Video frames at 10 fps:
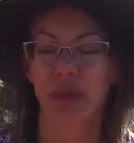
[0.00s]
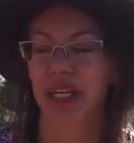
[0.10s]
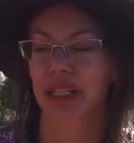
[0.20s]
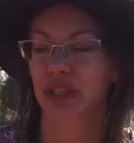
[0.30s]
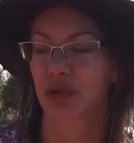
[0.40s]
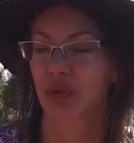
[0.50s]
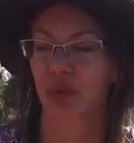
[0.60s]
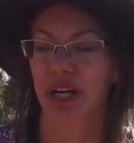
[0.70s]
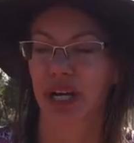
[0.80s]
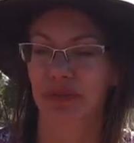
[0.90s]
We can do it
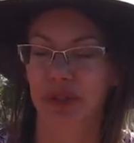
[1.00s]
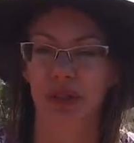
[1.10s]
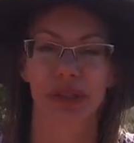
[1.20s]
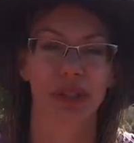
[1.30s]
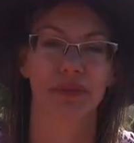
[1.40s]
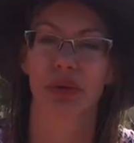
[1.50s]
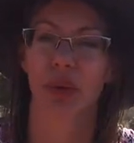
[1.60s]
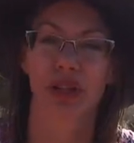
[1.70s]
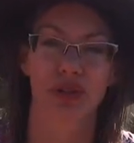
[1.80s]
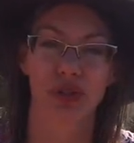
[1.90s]
whenever. If the
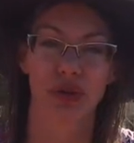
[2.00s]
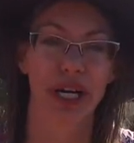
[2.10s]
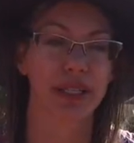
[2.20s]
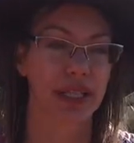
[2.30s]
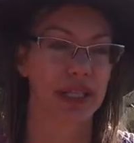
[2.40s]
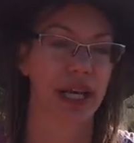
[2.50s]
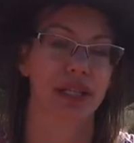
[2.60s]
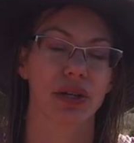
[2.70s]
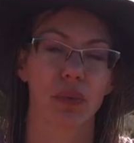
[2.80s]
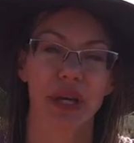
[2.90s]
weather's great, then
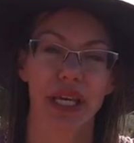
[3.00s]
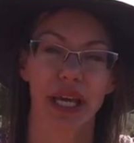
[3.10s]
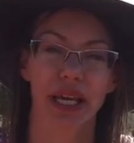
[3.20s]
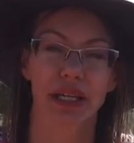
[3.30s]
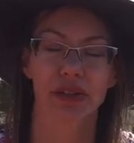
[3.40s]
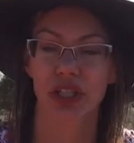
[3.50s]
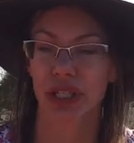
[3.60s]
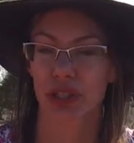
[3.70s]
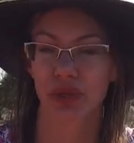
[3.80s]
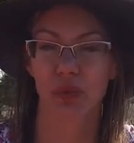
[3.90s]
that's our weekend. She
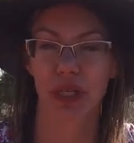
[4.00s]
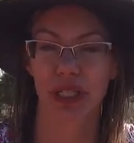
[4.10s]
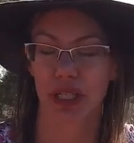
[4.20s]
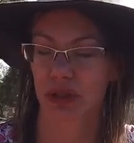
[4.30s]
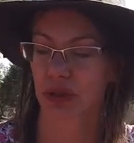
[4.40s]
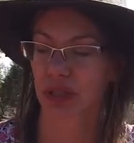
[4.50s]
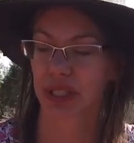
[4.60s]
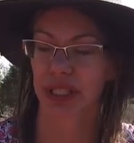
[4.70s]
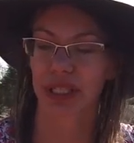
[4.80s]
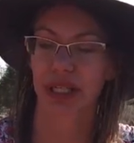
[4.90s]
gets her work done
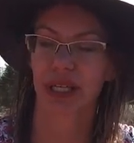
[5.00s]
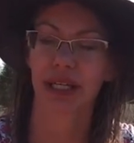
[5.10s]
early.